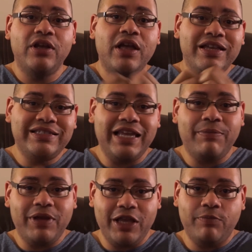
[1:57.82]

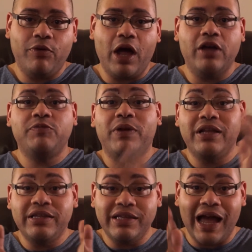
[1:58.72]
CBD products, but
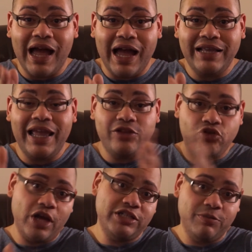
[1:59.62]

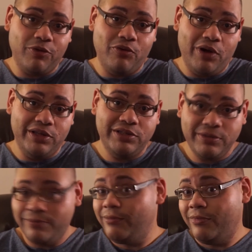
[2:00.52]
non-ingestible ones.
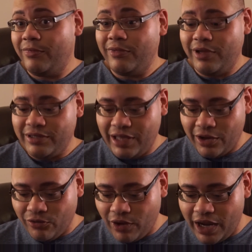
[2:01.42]
Isn't that
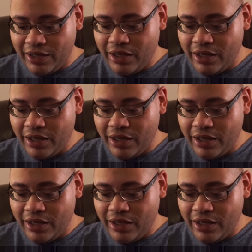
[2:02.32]
great?